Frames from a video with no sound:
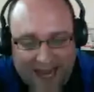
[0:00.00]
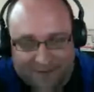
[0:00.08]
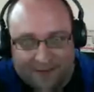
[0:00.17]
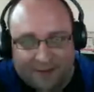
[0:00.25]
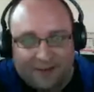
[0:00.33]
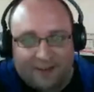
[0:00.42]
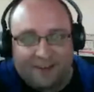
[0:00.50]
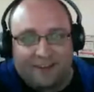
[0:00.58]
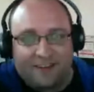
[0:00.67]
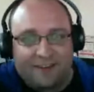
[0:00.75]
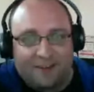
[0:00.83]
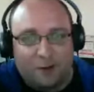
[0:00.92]
Dave.
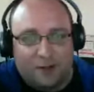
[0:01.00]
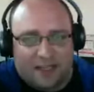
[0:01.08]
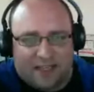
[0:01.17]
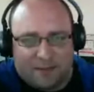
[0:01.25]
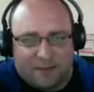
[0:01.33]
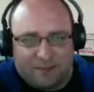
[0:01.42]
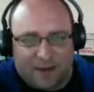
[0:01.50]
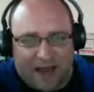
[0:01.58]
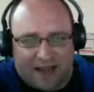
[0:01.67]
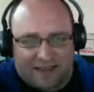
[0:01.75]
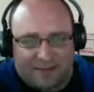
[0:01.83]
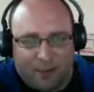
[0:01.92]
Yeah, that's what, what I said.